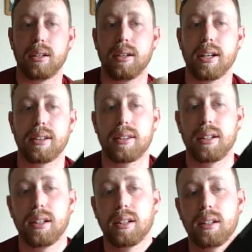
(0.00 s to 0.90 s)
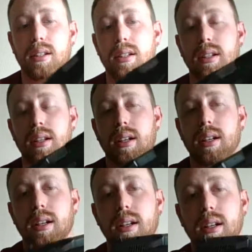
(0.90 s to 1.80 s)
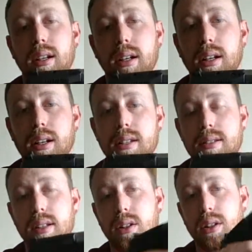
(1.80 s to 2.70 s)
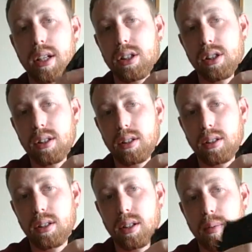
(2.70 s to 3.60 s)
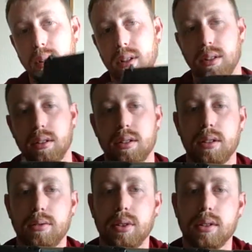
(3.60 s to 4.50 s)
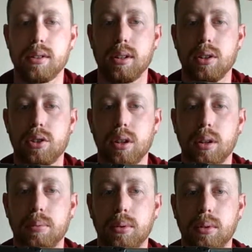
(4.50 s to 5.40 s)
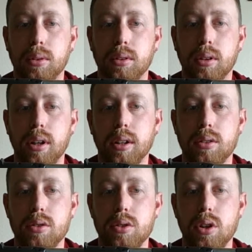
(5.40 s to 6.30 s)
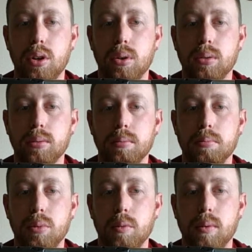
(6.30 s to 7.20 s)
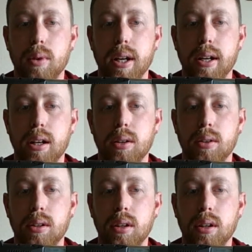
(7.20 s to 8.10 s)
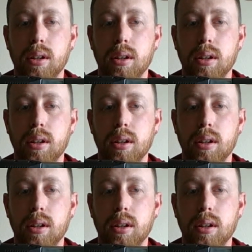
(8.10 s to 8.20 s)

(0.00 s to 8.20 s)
nothing. Single action, see if you can see the trigger pull. Alright, there's no movement right now.